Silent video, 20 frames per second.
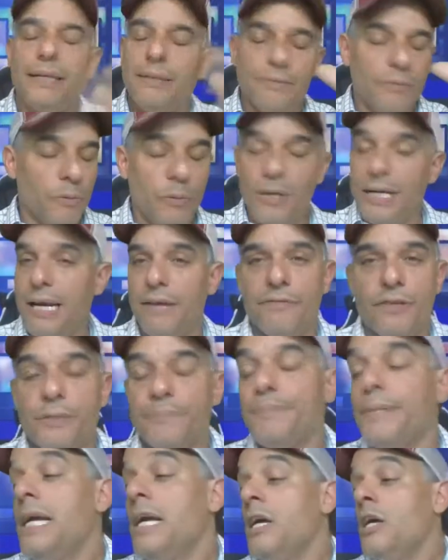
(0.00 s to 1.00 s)
whatever.
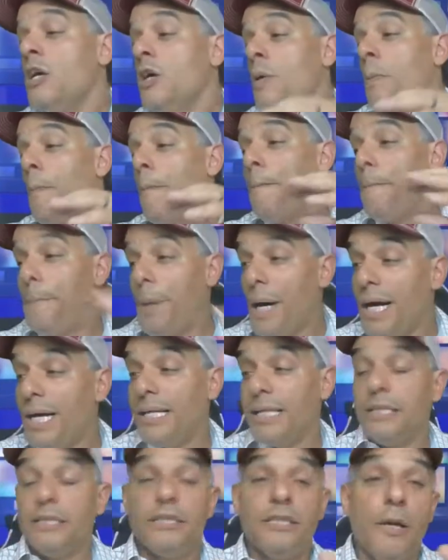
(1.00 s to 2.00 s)

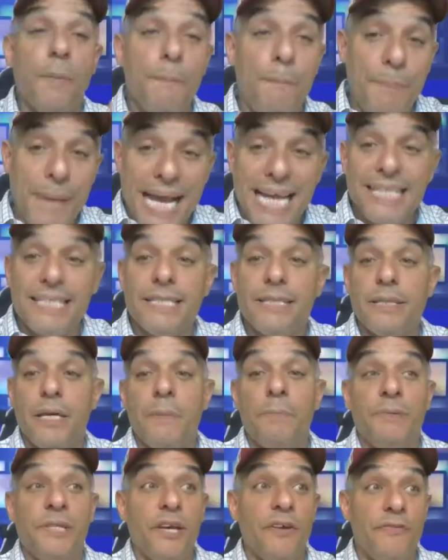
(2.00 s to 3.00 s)
But the
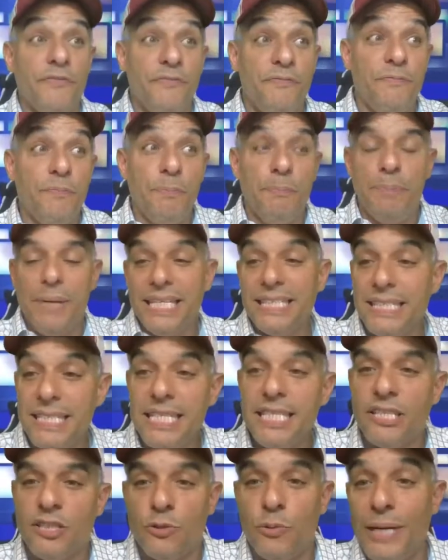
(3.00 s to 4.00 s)

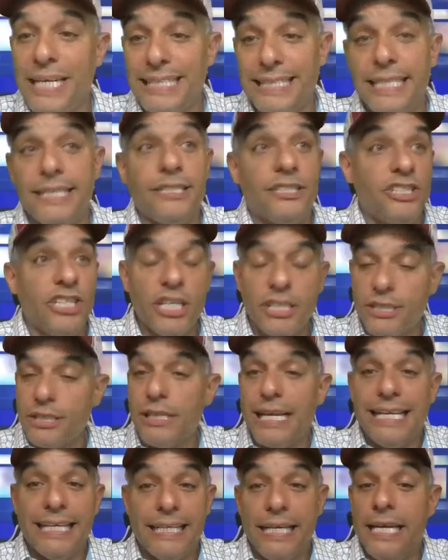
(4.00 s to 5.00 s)
business suites is just
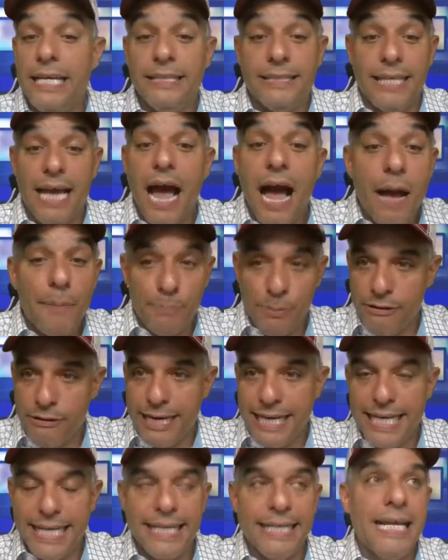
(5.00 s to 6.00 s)
like it's
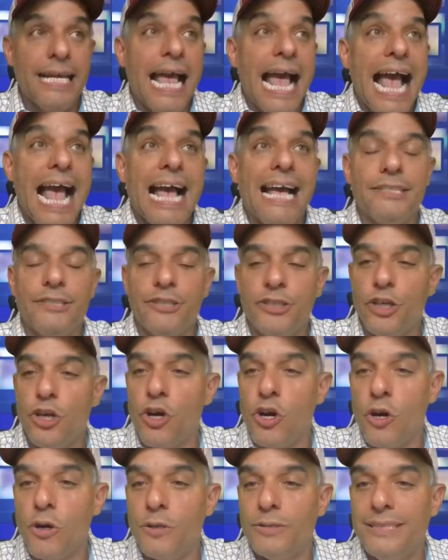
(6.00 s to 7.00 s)
operating as
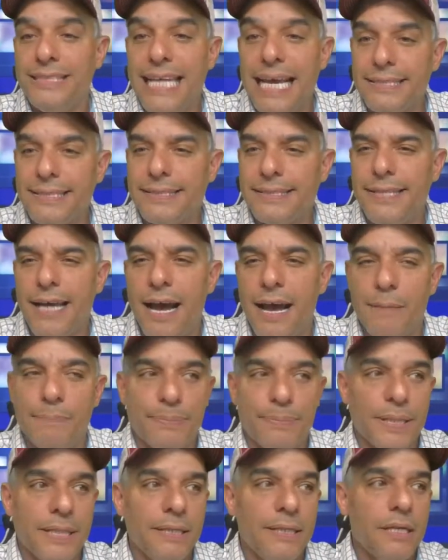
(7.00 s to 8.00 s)
your desktop,
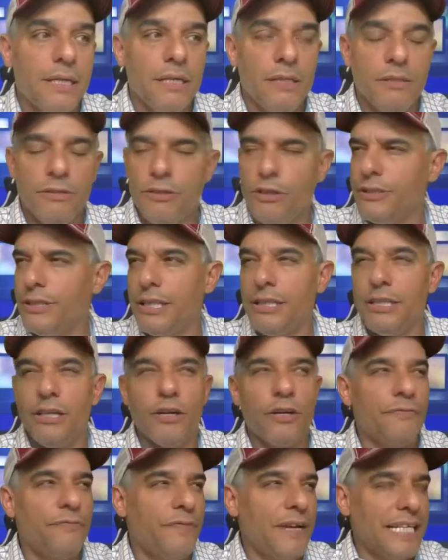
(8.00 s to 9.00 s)

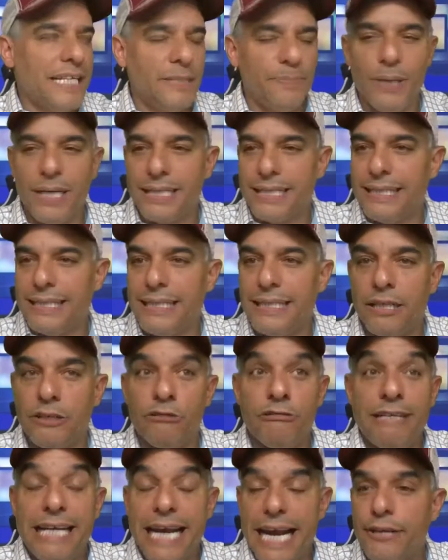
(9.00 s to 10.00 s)
your Facebook
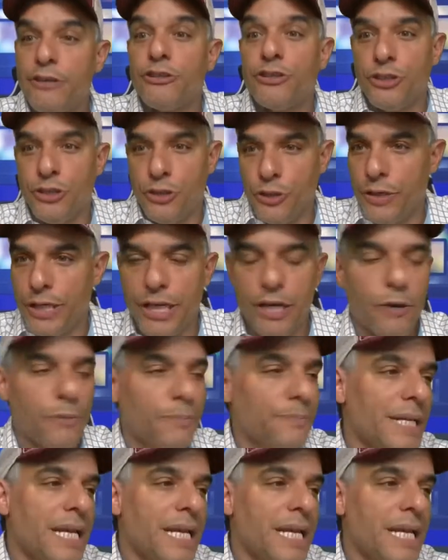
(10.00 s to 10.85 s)
Creator Studio.